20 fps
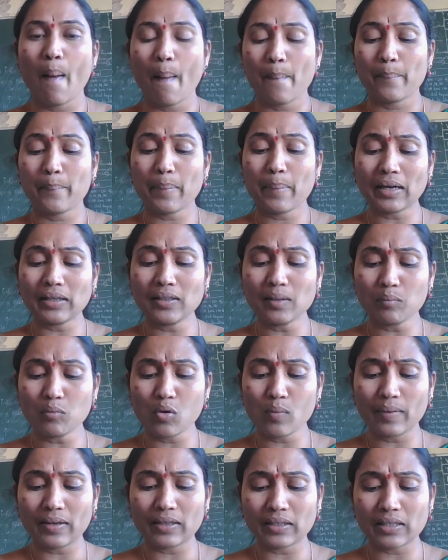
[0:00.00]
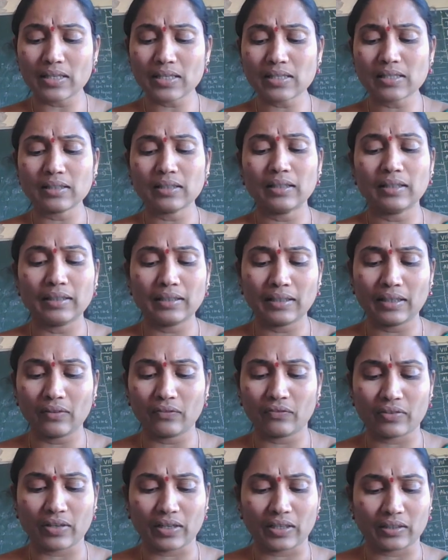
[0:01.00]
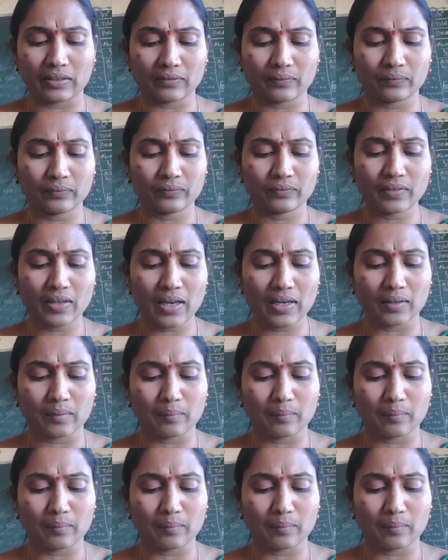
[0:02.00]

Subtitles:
But the movement is different, right?